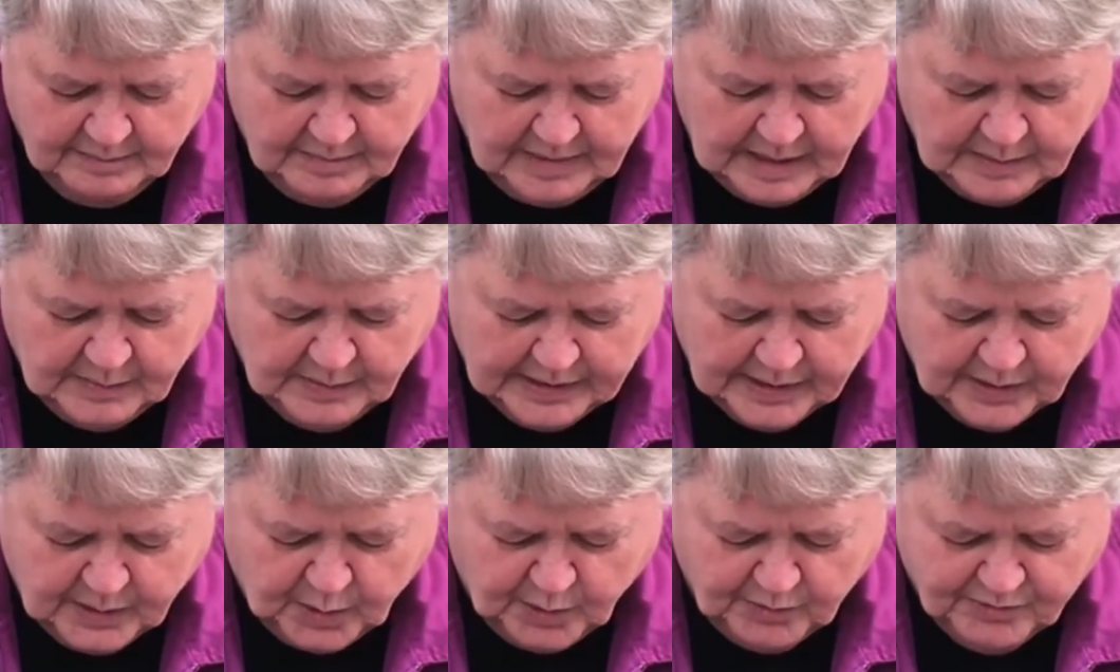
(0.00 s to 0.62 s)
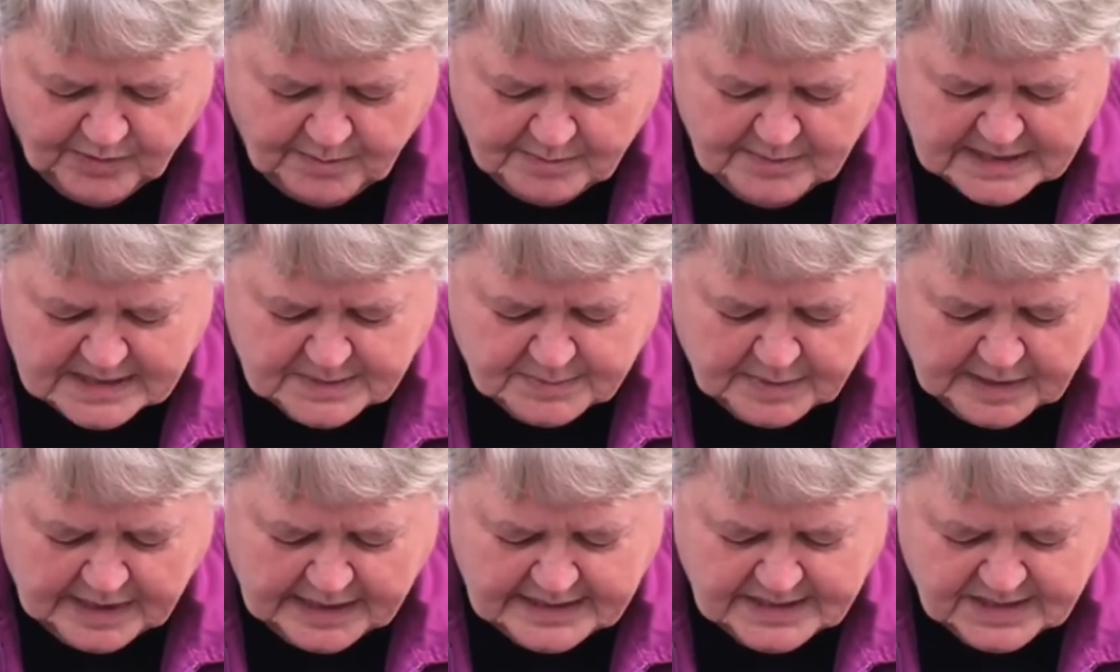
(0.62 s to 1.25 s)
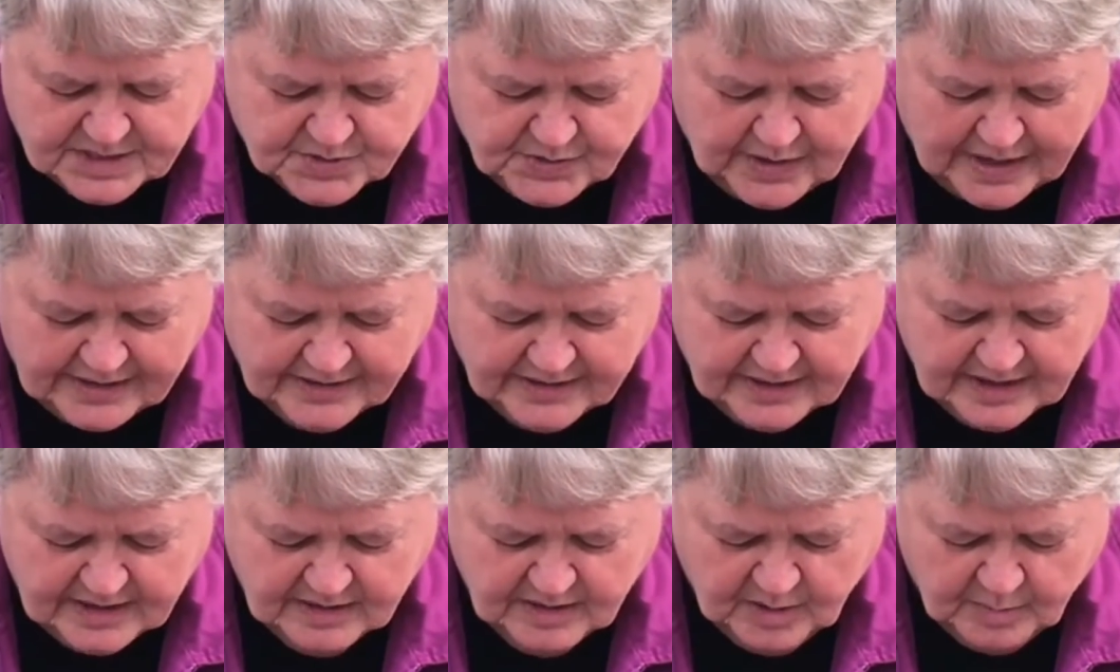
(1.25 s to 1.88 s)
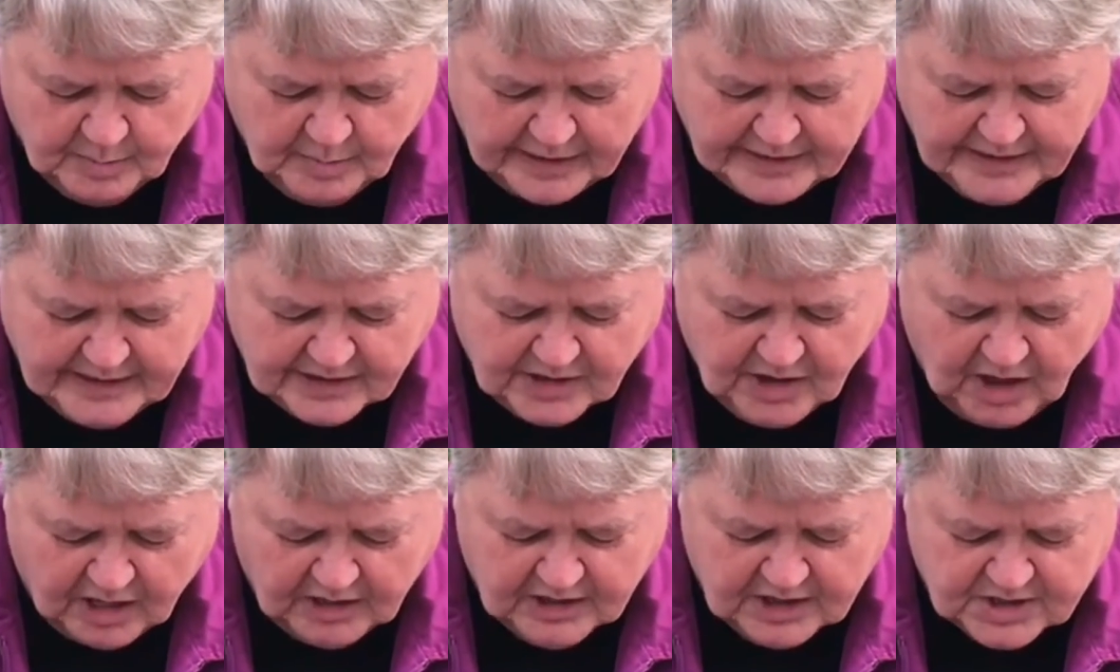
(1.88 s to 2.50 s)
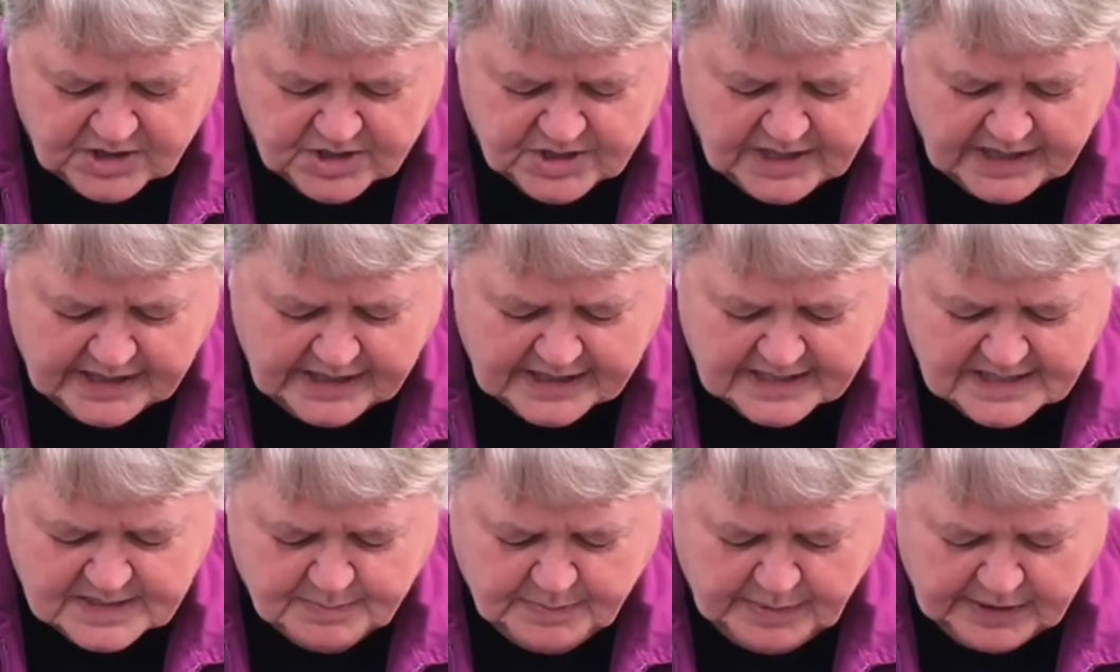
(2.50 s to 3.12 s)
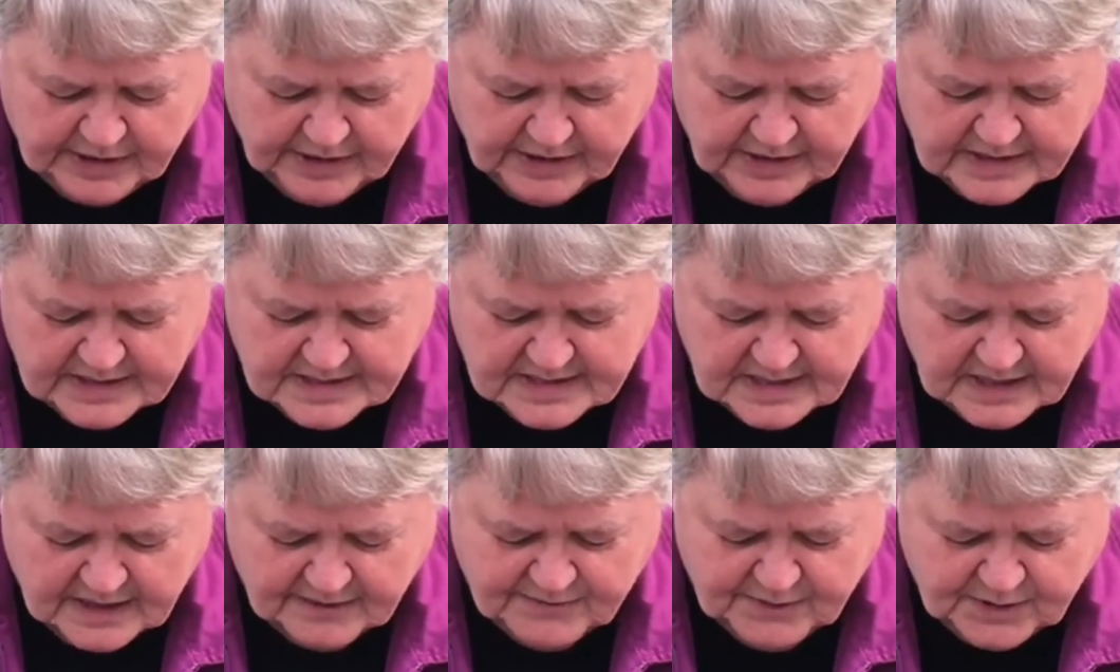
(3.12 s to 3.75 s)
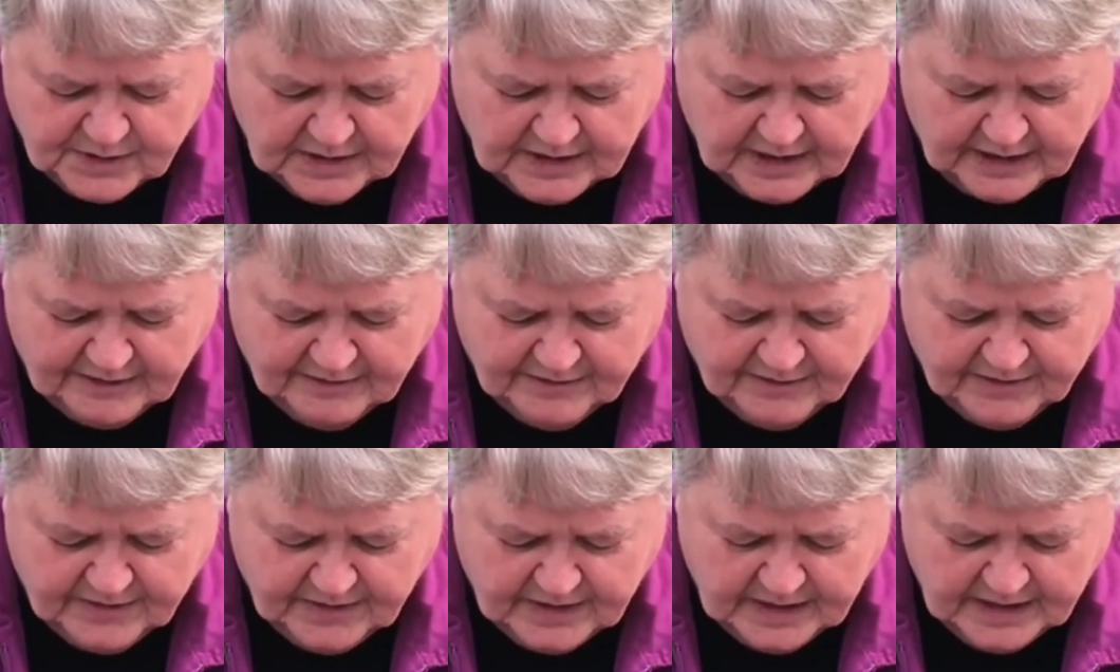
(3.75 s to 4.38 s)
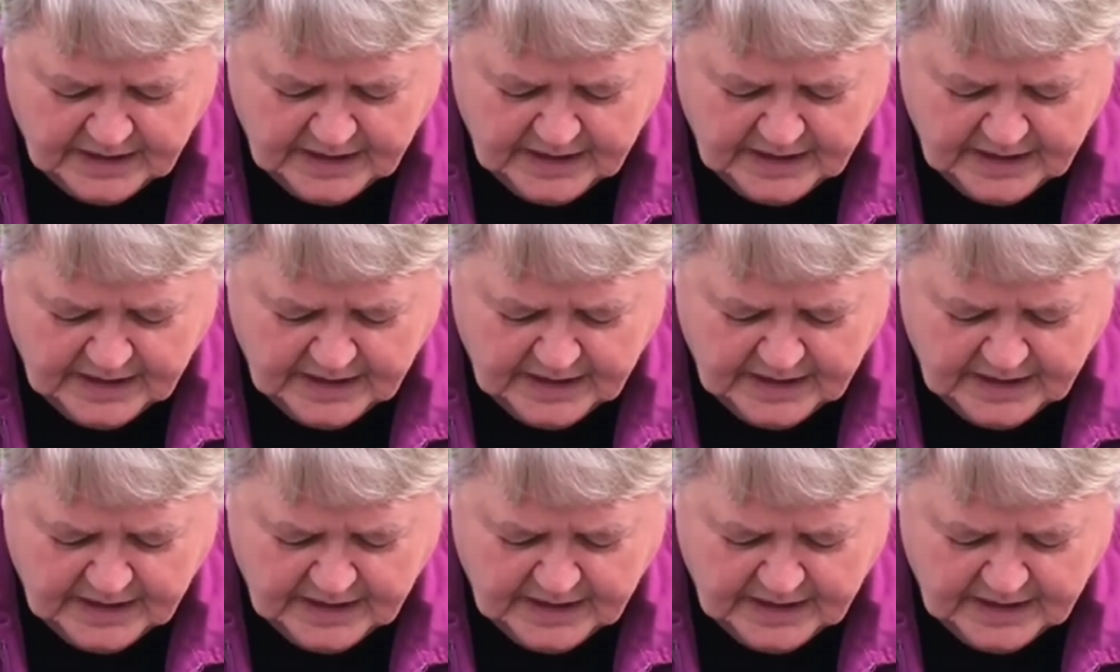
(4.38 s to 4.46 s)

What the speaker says: May we go from this place strengthened by the knowledge and experience of your love